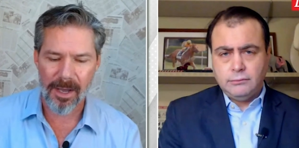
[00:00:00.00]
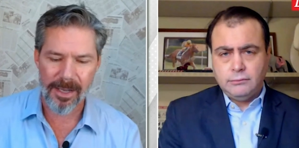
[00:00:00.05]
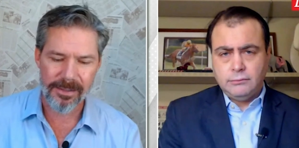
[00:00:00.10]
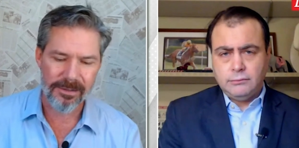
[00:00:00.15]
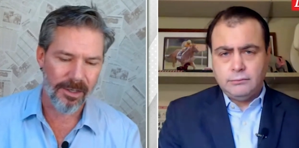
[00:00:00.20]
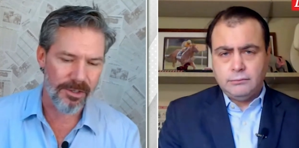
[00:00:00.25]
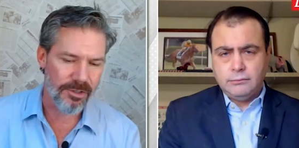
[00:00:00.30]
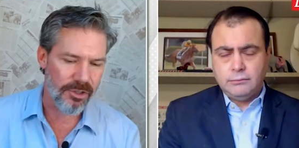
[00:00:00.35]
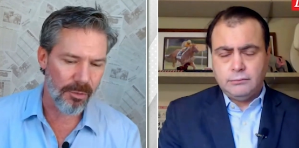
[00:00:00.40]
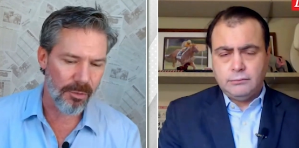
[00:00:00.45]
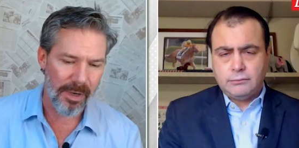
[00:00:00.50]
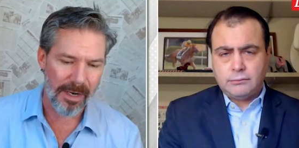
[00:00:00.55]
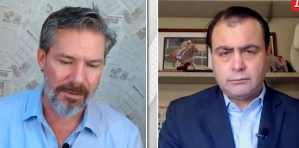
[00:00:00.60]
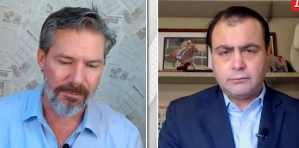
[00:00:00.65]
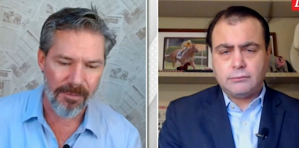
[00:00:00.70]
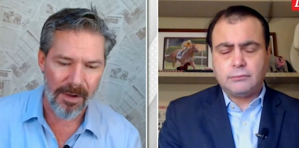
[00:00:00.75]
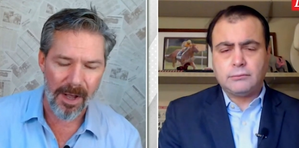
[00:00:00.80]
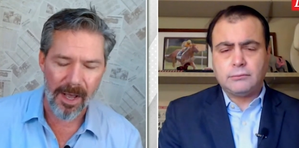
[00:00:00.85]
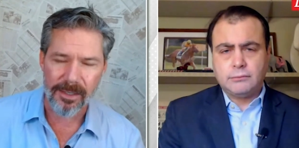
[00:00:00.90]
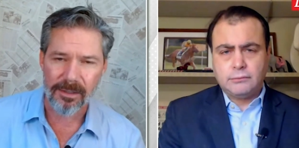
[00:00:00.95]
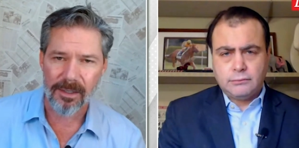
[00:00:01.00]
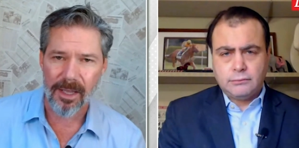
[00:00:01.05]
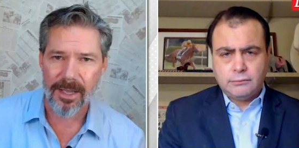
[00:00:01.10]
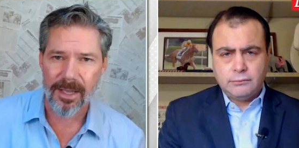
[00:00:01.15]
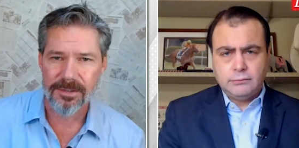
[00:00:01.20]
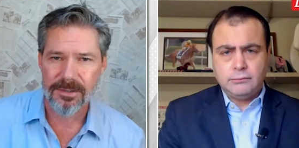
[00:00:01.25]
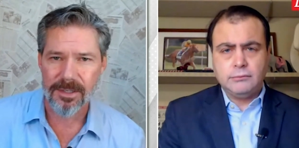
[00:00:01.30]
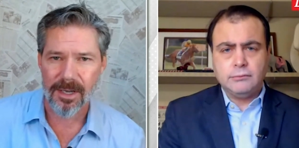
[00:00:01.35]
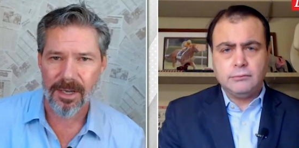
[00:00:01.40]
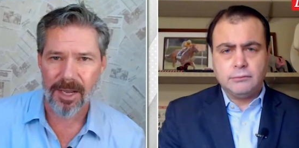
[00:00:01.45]
Speaker 1: I thought she ran fine last
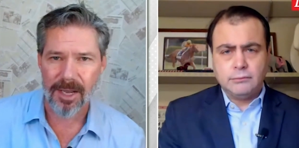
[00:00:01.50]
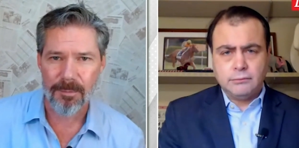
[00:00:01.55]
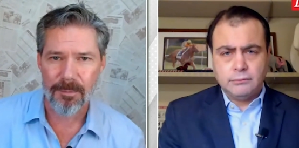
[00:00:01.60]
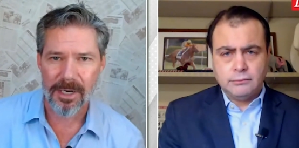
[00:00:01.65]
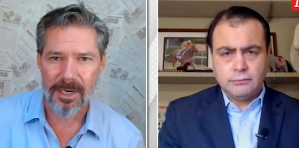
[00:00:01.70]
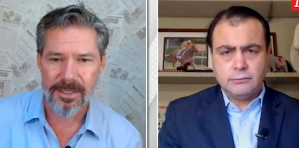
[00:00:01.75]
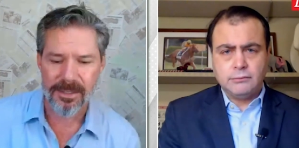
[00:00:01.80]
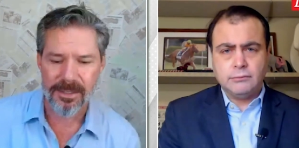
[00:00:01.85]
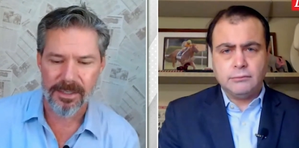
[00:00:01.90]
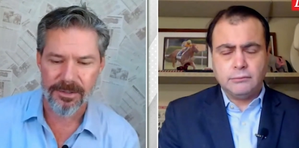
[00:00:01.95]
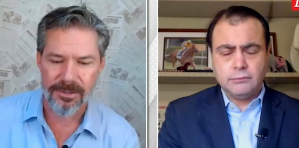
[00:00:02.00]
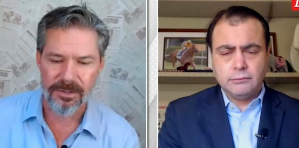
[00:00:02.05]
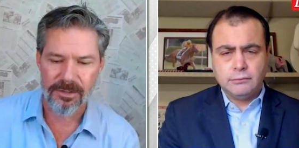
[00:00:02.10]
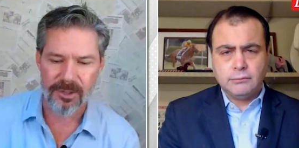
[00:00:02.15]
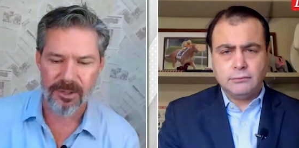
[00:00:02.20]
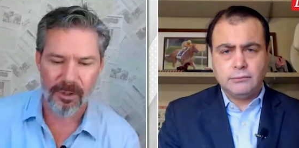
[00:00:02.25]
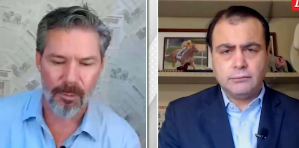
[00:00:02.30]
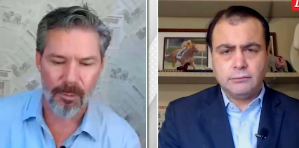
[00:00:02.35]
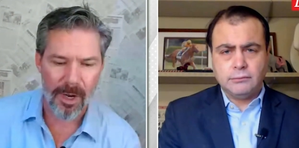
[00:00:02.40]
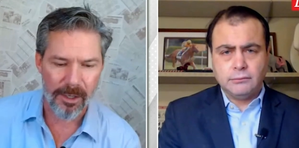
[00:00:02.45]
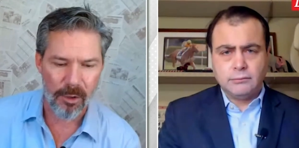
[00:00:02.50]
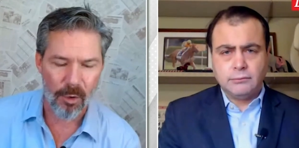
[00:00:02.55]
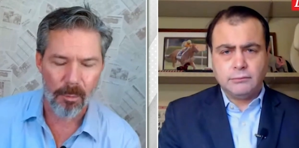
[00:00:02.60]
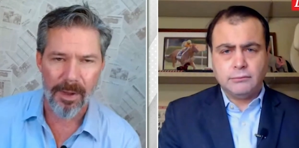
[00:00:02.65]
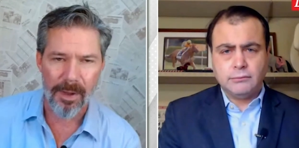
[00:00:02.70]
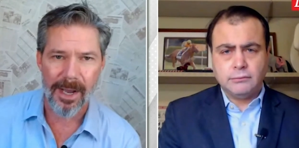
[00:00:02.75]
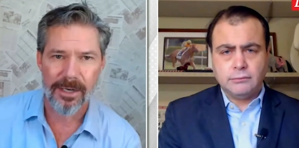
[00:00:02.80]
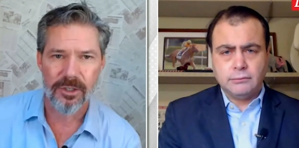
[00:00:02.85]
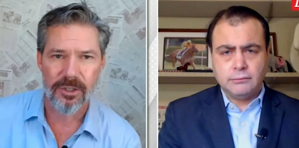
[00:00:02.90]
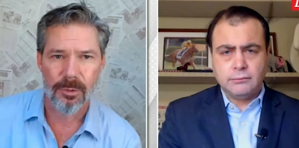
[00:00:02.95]
time, but I didn't necessarily want to go back
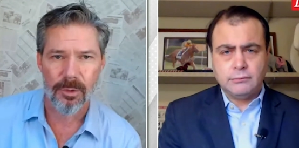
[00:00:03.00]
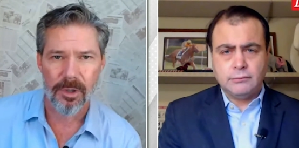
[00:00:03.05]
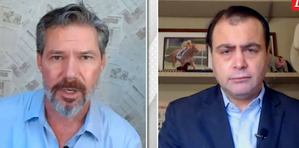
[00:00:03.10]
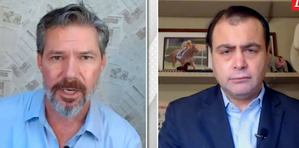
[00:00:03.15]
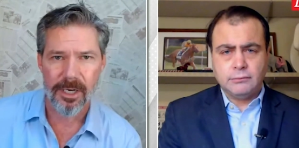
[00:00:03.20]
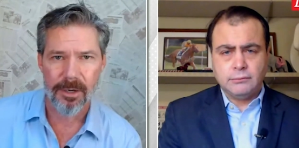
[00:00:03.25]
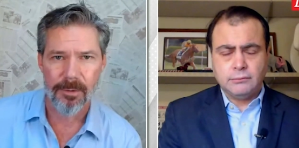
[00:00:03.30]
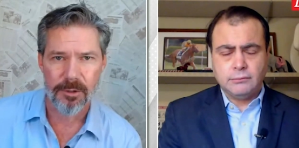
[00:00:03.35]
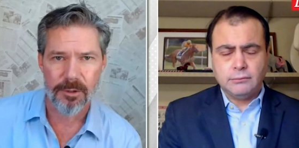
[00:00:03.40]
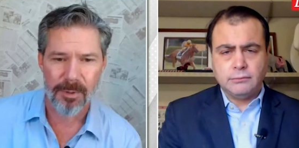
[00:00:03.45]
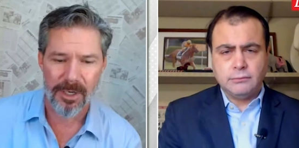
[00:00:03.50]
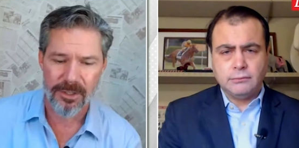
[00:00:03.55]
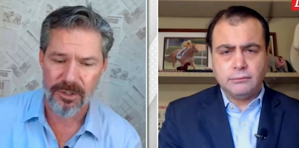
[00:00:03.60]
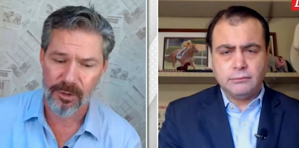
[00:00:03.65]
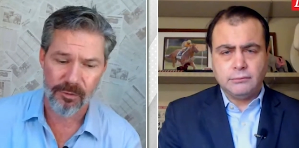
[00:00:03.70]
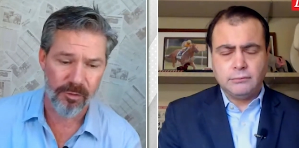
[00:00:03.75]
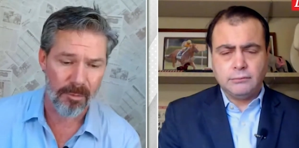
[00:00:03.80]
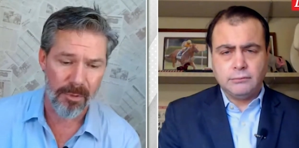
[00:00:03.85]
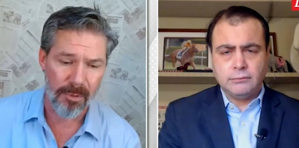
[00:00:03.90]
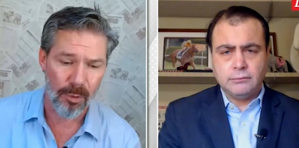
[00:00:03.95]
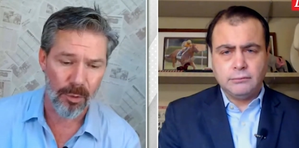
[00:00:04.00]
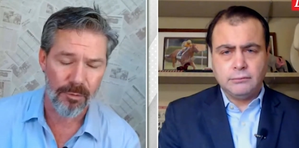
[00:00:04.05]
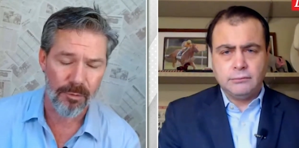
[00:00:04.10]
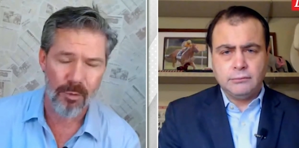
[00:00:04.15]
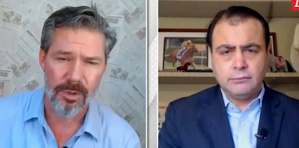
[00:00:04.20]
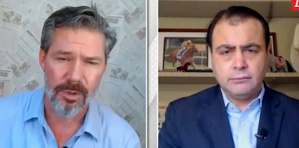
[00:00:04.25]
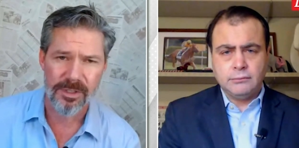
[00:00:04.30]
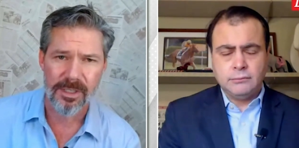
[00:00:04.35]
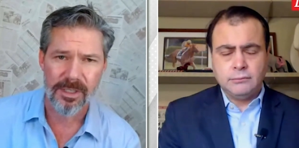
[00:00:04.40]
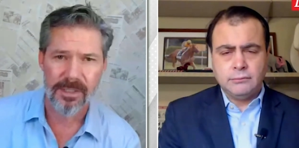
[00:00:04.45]
to her here, especially from post
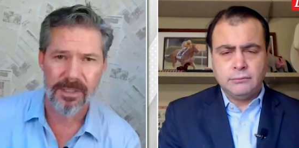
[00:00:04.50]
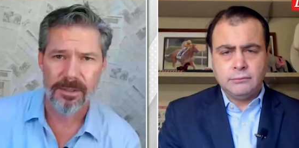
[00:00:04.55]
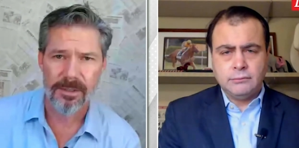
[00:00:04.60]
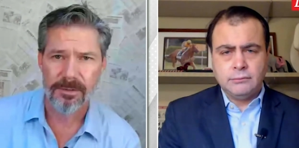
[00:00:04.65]
14.